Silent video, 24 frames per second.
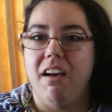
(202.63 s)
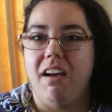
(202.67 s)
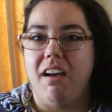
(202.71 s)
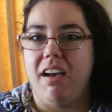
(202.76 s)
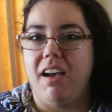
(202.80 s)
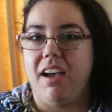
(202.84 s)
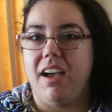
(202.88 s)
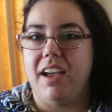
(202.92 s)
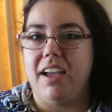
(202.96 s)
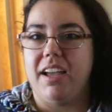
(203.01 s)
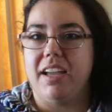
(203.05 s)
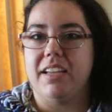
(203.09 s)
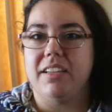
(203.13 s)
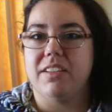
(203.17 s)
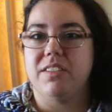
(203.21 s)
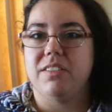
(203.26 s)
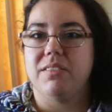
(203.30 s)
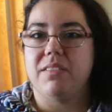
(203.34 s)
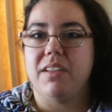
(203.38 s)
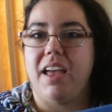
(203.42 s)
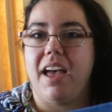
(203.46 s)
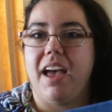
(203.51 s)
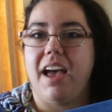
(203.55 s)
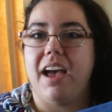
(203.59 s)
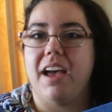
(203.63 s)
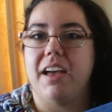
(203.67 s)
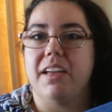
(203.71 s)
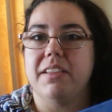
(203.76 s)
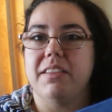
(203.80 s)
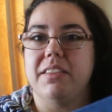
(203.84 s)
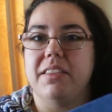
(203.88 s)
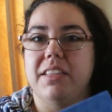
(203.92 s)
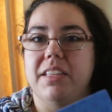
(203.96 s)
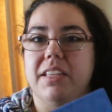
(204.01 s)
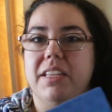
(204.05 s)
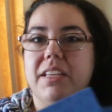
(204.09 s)
I had
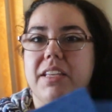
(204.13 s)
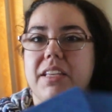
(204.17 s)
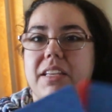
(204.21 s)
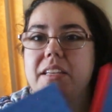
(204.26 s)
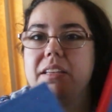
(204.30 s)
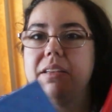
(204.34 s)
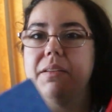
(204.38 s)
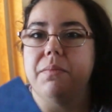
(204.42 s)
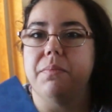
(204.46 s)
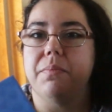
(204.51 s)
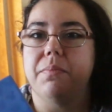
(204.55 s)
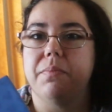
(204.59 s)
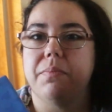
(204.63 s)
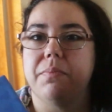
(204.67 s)
the